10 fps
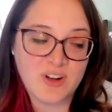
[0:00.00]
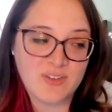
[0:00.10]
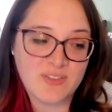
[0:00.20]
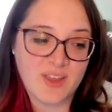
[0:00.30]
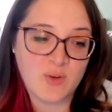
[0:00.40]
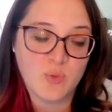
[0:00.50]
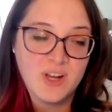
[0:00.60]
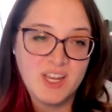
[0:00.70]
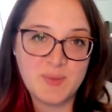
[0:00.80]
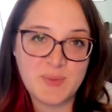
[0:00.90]
of like
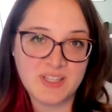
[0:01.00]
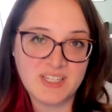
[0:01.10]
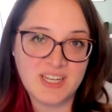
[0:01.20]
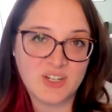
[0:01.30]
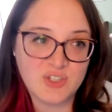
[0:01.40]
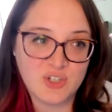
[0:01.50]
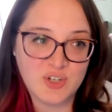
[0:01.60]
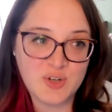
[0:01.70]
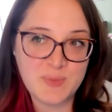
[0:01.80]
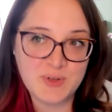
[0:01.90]
ruggedability or dur-